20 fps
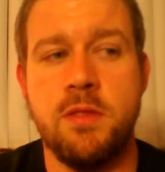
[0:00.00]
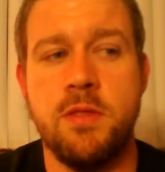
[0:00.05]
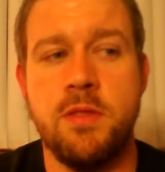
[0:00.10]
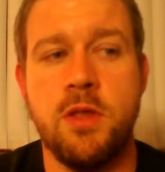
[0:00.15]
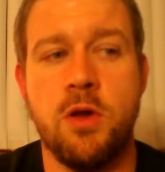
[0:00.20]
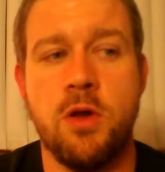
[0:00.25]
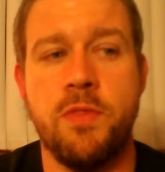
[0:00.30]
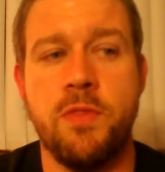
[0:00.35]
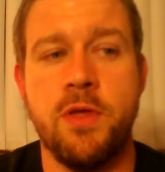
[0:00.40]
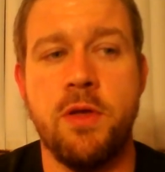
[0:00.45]

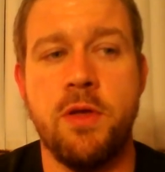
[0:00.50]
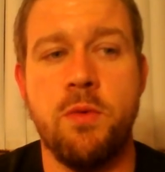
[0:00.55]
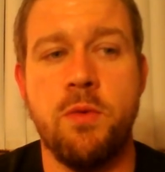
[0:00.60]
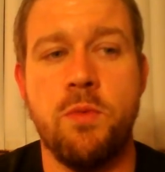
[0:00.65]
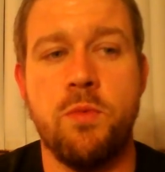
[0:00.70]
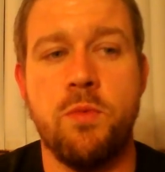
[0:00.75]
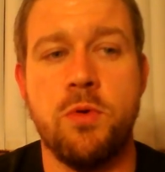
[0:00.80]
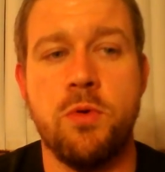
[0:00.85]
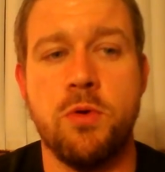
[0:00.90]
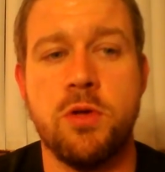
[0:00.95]
they
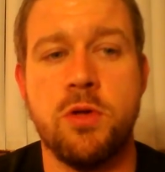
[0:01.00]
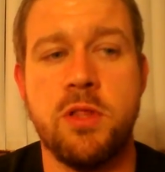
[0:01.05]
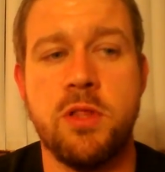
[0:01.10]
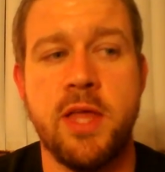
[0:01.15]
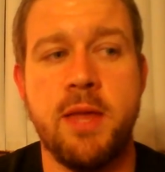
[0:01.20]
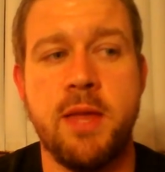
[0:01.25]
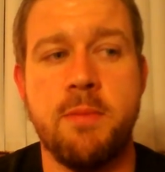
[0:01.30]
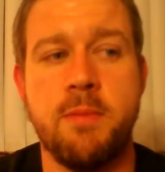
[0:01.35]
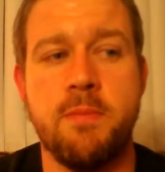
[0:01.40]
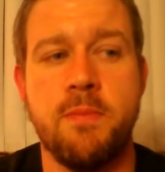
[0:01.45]
will
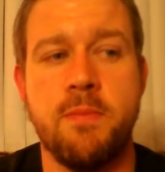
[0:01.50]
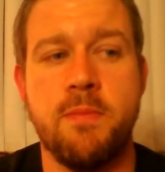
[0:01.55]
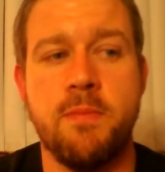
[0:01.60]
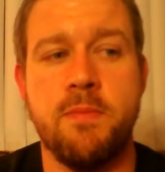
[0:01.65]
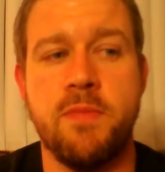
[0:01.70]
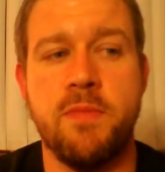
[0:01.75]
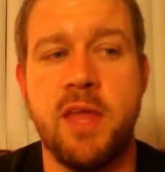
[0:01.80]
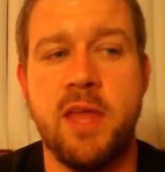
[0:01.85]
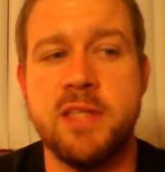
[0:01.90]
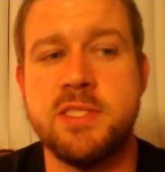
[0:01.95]
claim
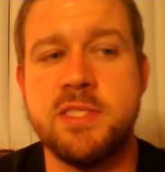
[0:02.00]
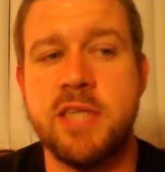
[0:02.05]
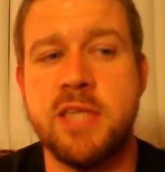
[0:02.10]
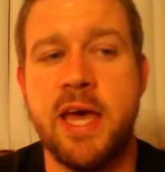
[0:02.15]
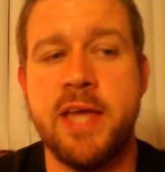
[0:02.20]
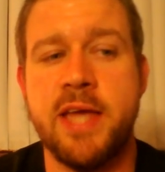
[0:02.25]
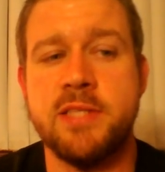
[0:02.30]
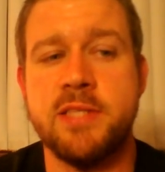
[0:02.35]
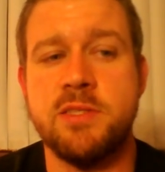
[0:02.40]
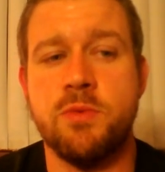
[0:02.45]
that
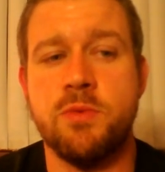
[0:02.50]
science